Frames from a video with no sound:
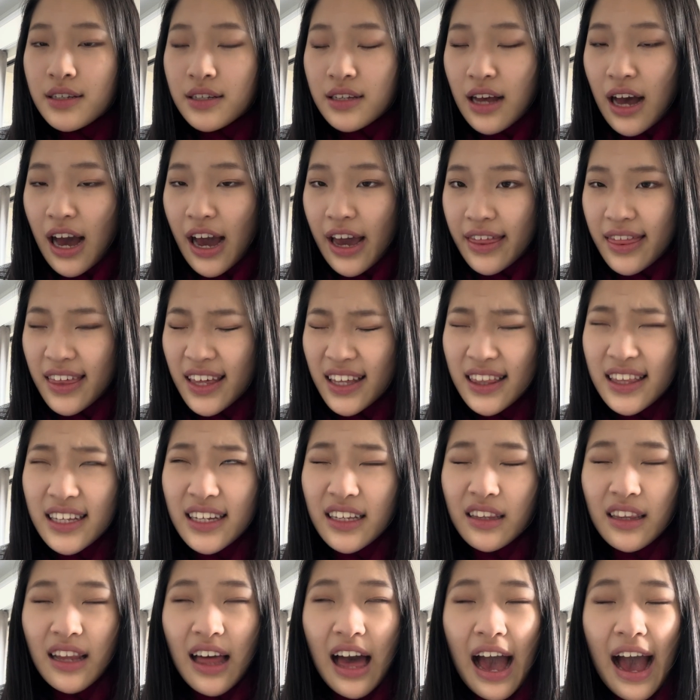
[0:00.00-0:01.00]
I think
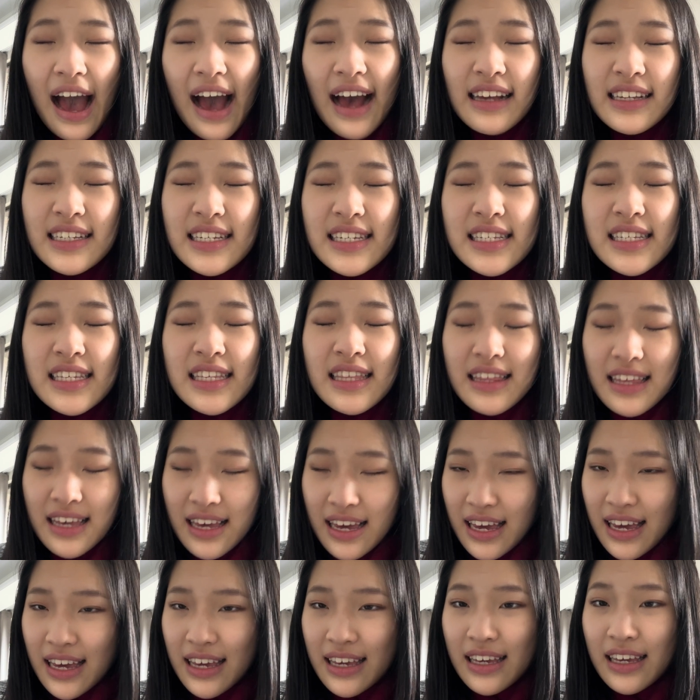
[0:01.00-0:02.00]
the last
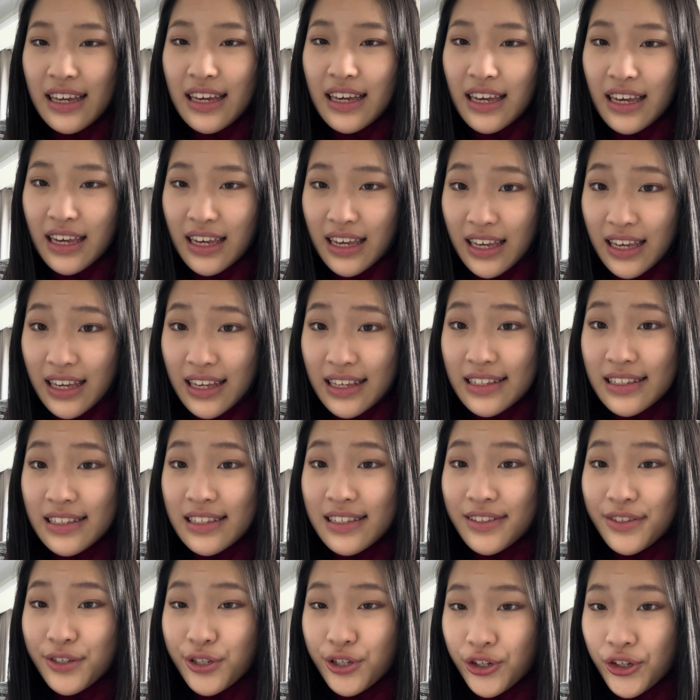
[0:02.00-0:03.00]
thing
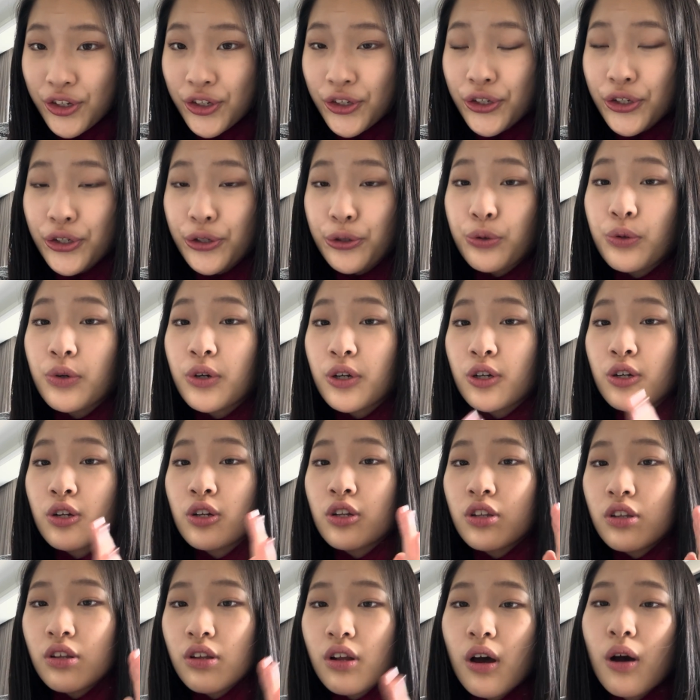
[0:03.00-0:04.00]
is to
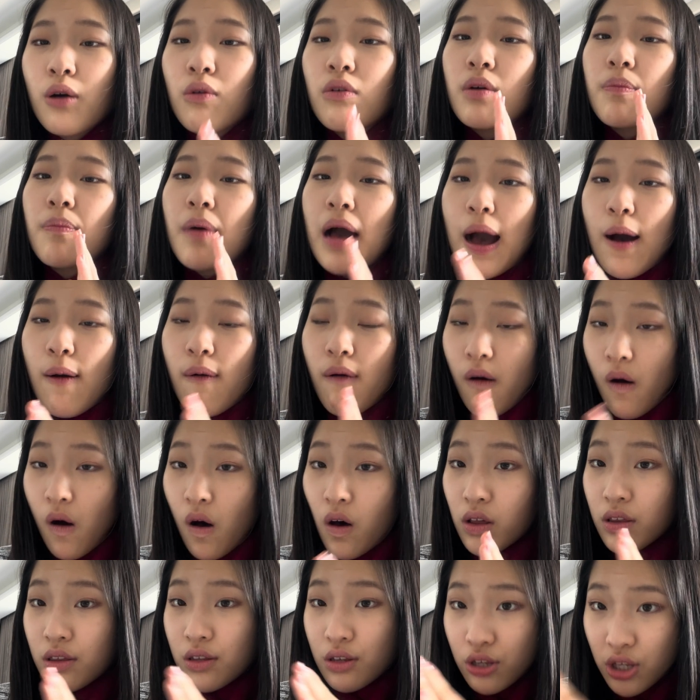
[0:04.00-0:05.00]
know about
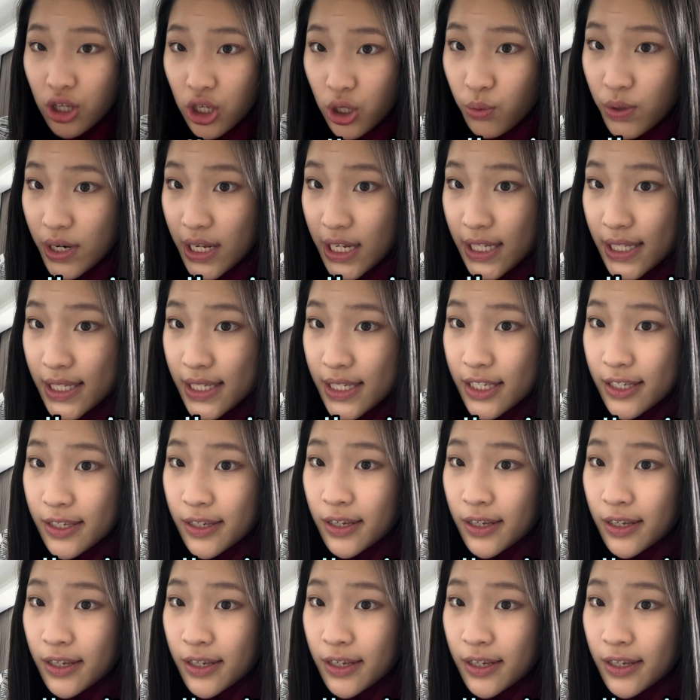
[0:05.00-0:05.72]
all the units.